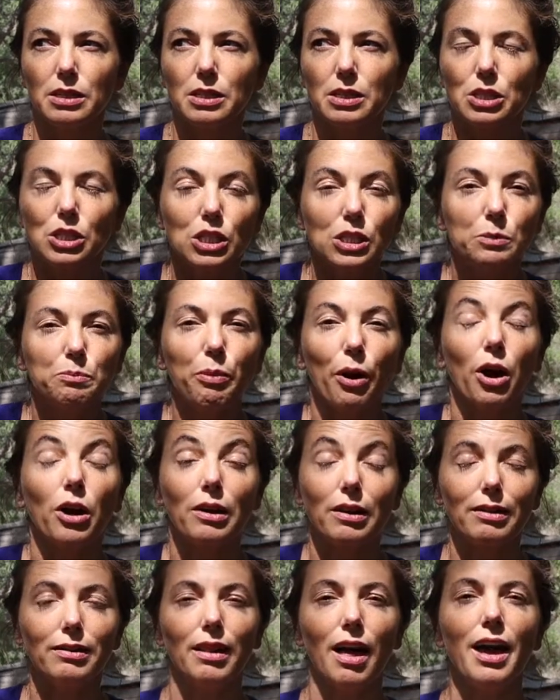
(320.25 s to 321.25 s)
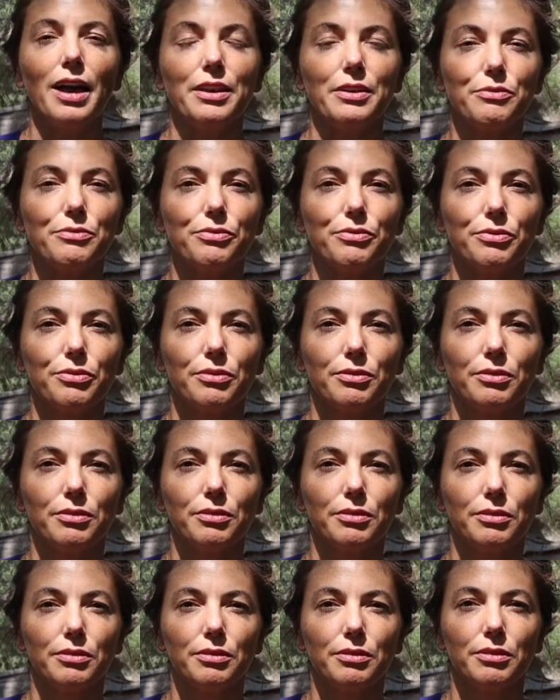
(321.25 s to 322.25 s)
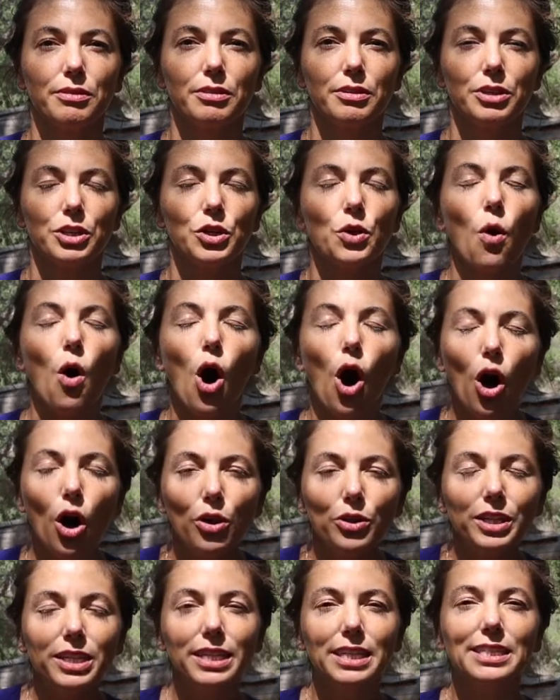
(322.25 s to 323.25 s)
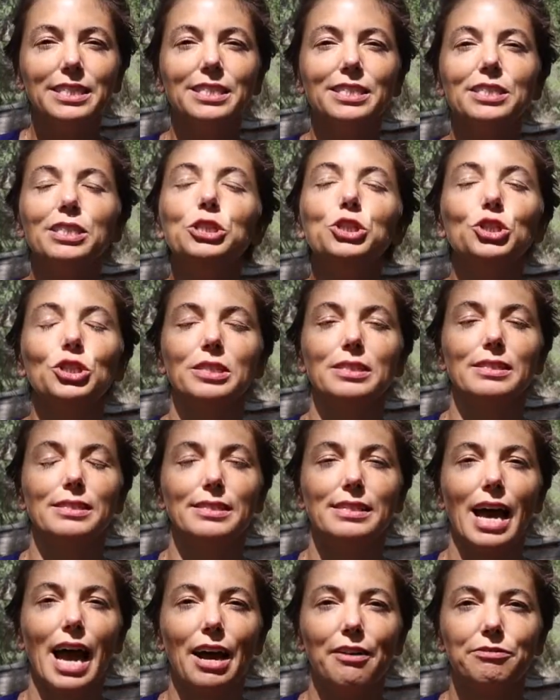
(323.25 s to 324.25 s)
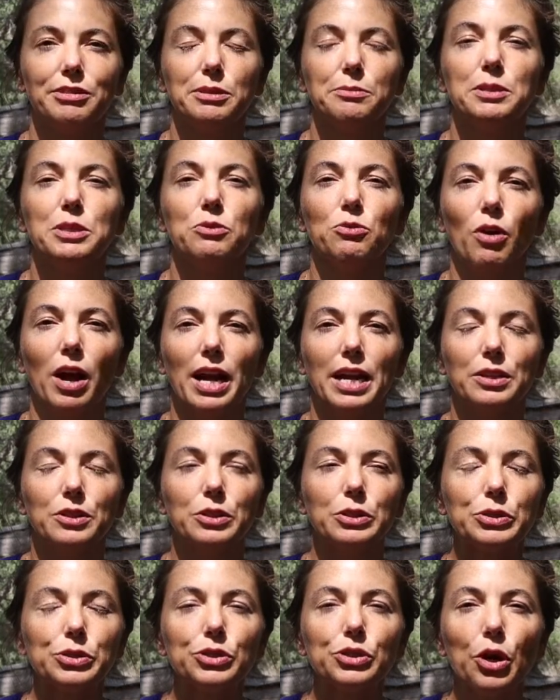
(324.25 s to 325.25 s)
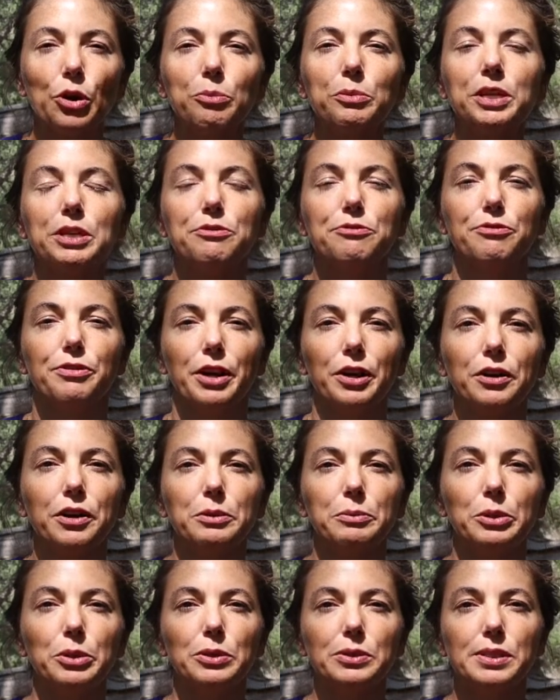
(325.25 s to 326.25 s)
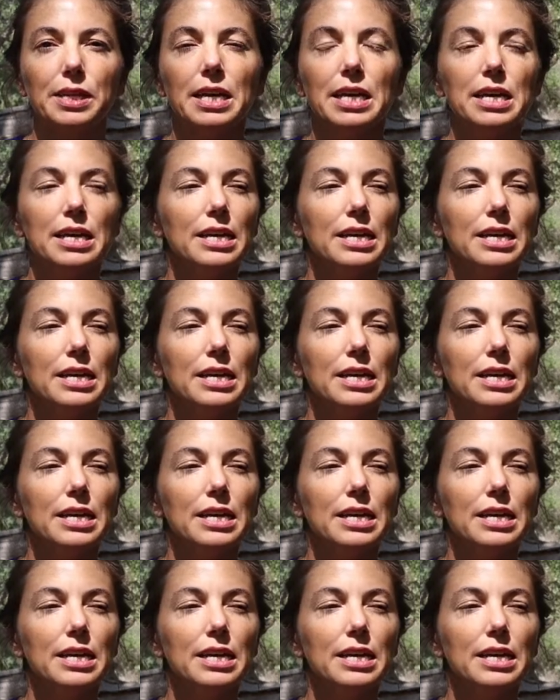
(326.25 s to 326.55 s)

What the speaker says: spark life. You know, all the conditions have to be right. There's so many variables.